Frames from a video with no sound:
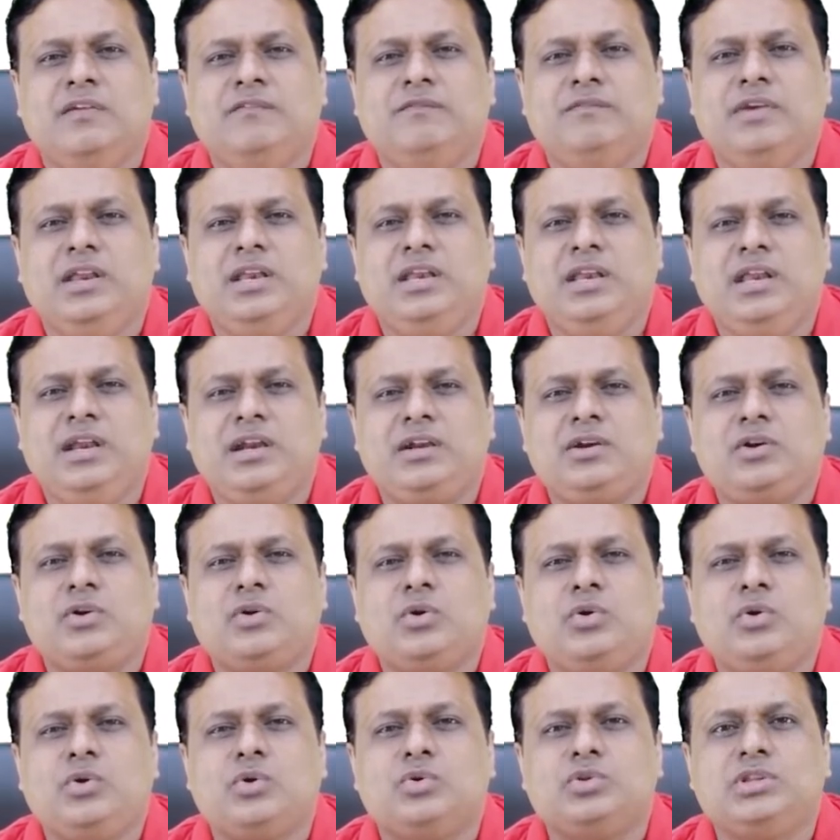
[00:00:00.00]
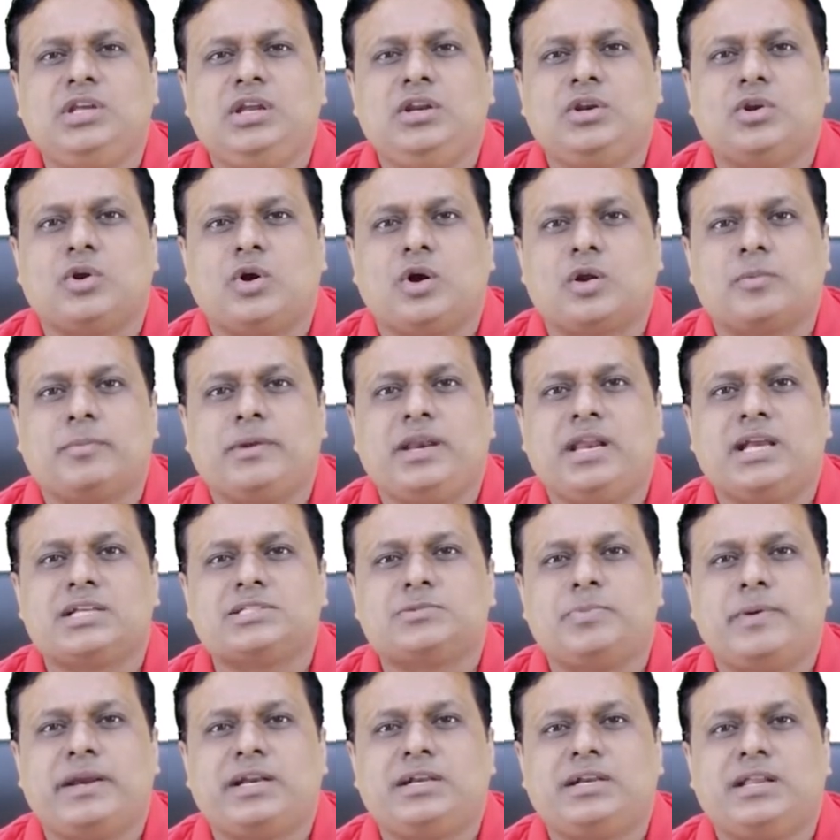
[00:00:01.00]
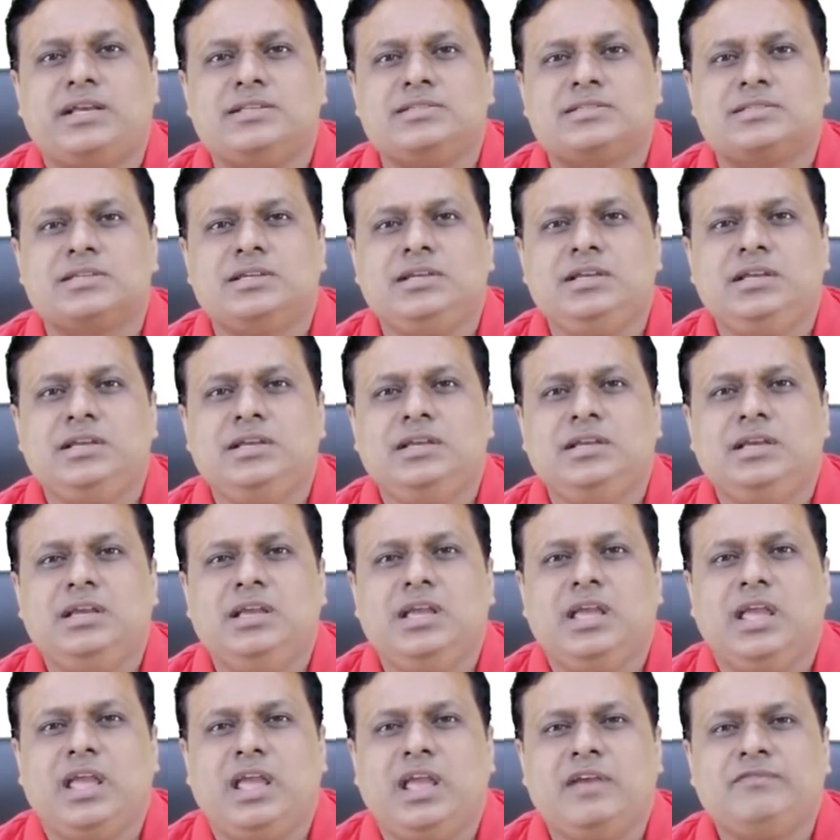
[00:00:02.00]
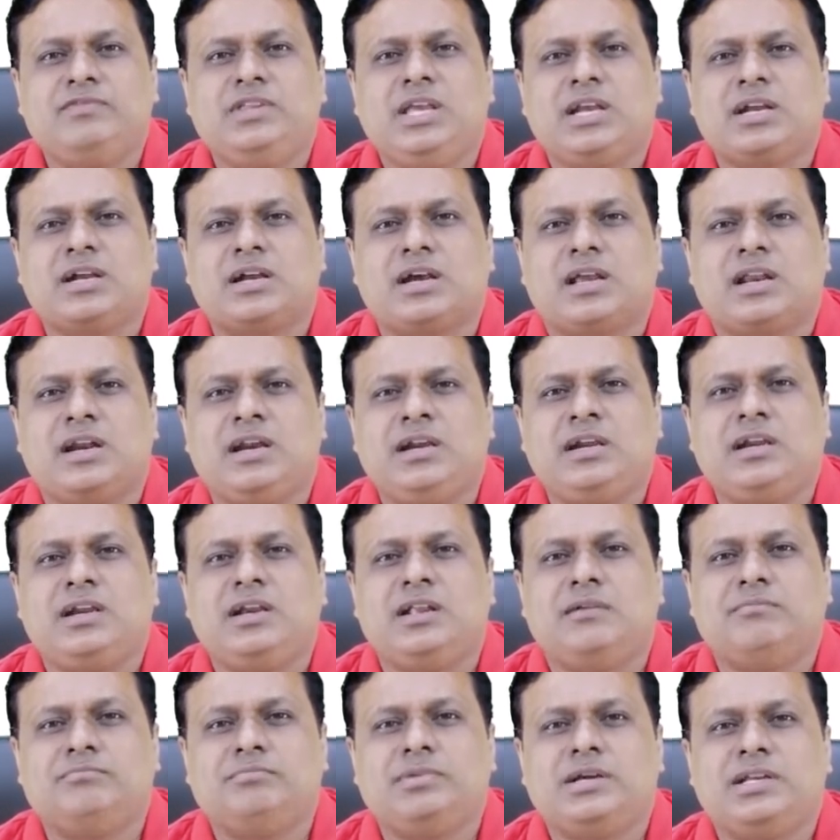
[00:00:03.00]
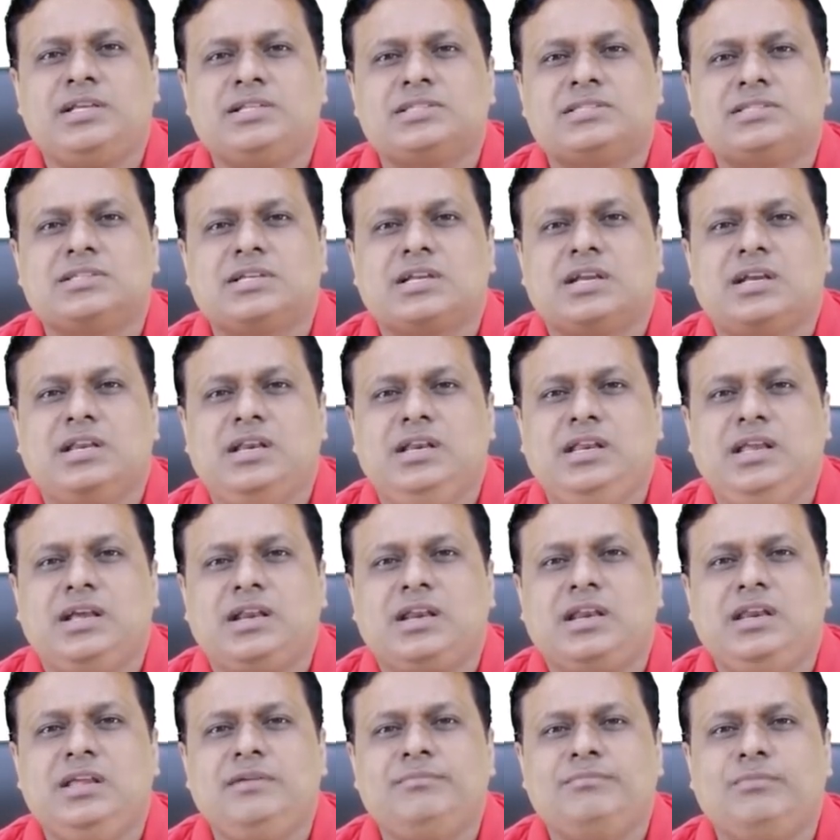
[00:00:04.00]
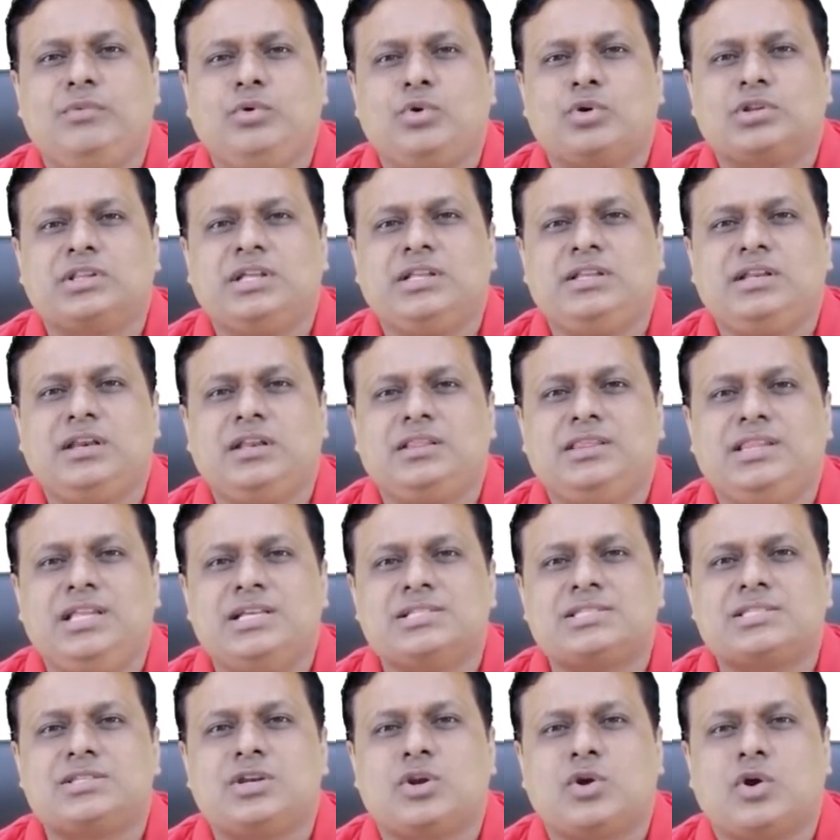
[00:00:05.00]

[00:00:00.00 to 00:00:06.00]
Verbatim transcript: we need to know the normal expectancy. If the current number is clearly more than this